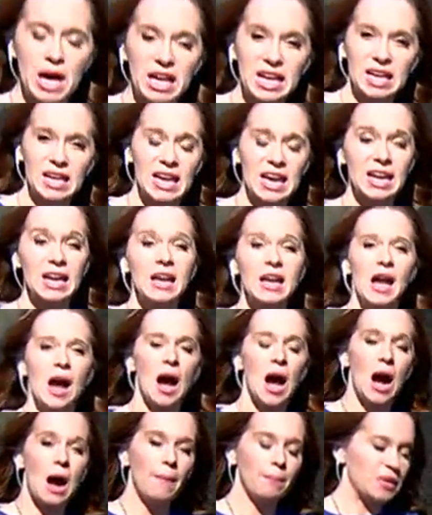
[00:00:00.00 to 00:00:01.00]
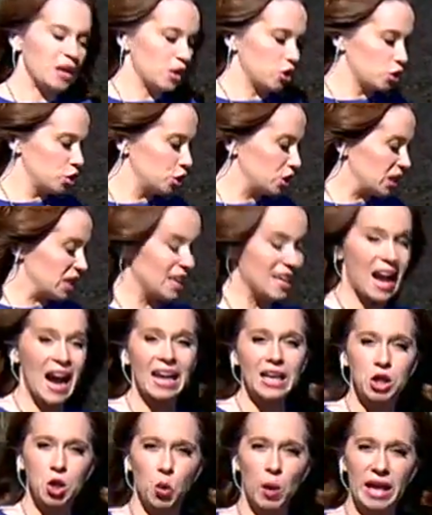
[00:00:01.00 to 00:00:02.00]
butt in it, it could
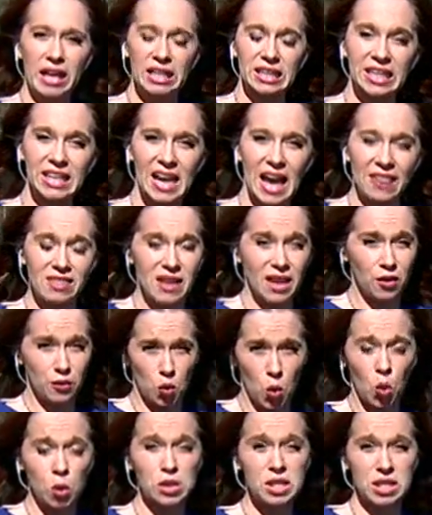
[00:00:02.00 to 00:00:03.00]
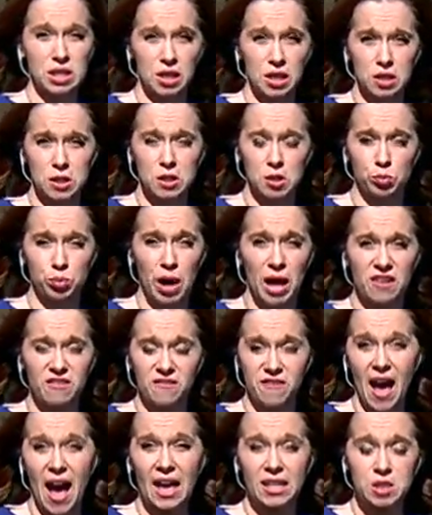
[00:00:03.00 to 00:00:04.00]
ignite quickly, and then of course it could spread
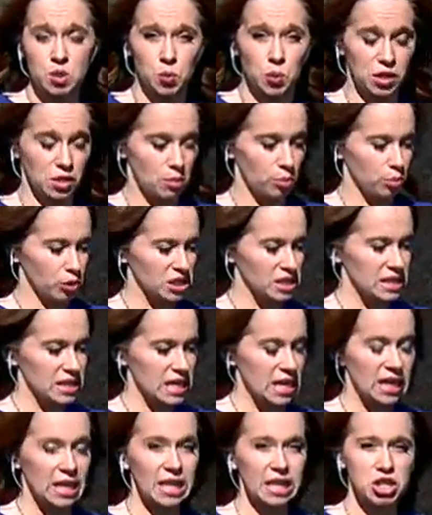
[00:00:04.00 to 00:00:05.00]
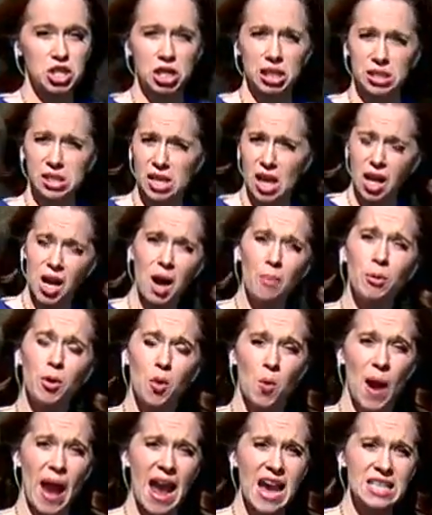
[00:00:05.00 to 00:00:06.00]
fast with the breezy conditions. A couple
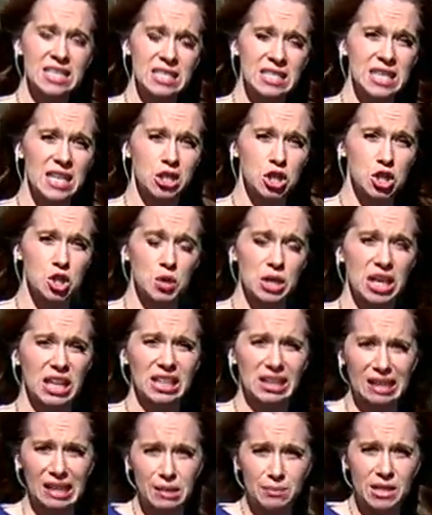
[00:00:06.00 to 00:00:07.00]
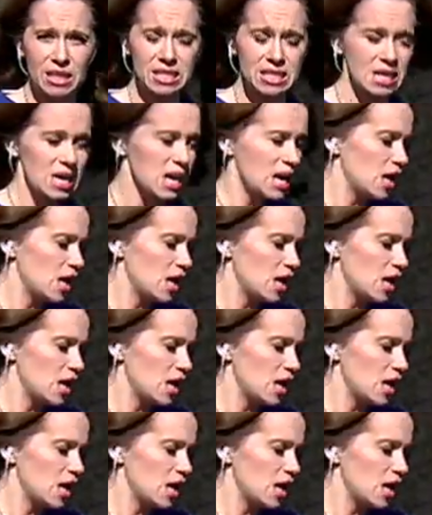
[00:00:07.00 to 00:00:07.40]
ways that you can limit